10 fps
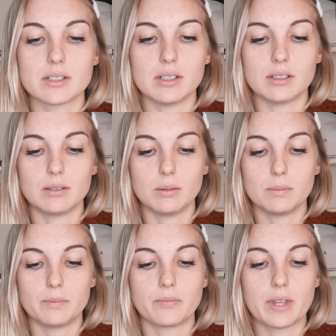so
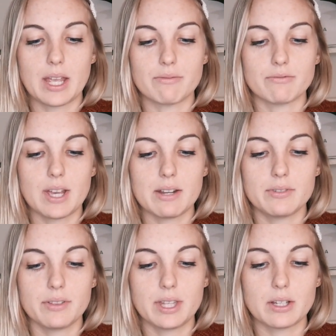if
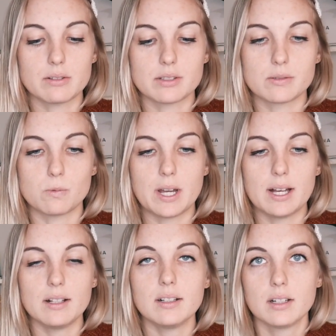everything goes
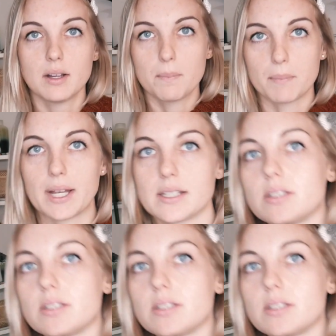well, my